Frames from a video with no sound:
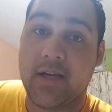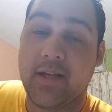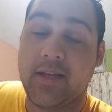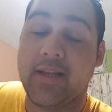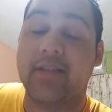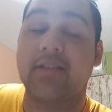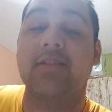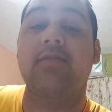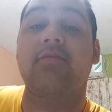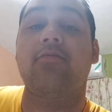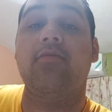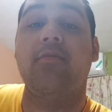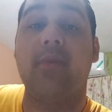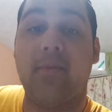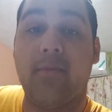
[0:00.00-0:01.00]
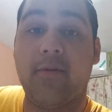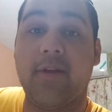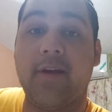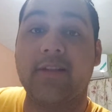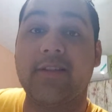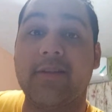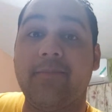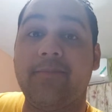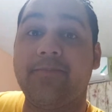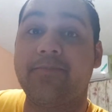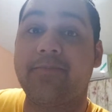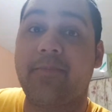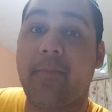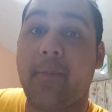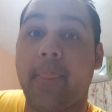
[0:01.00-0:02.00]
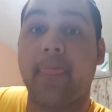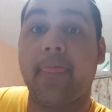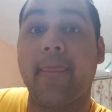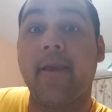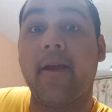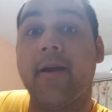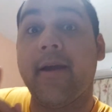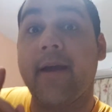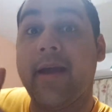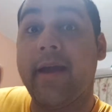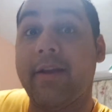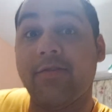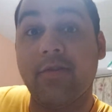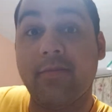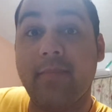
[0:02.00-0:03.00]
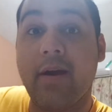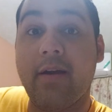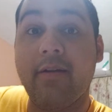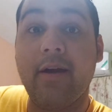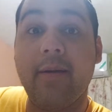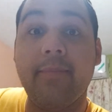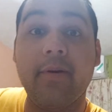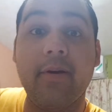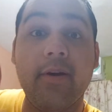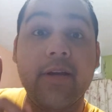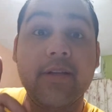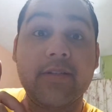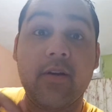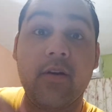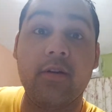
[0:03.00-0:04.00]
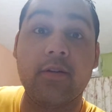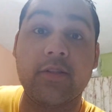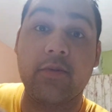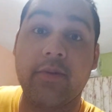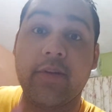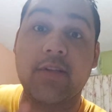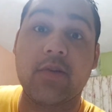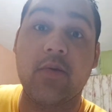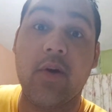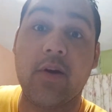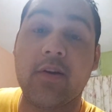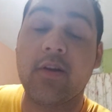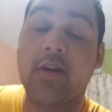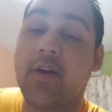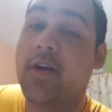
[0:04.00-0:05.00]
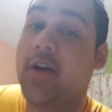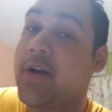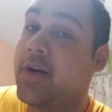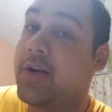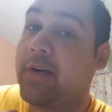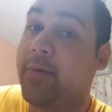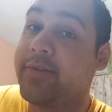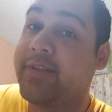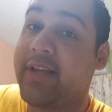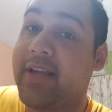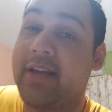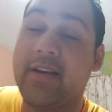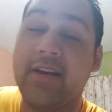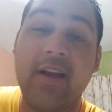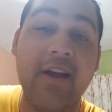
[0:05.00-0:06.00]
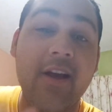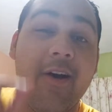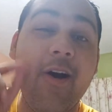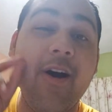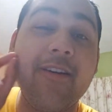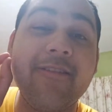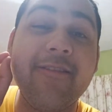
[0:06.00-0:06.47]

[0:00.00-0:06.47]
Let's remember that. Adrian Mariappa is also in the squad, closing in on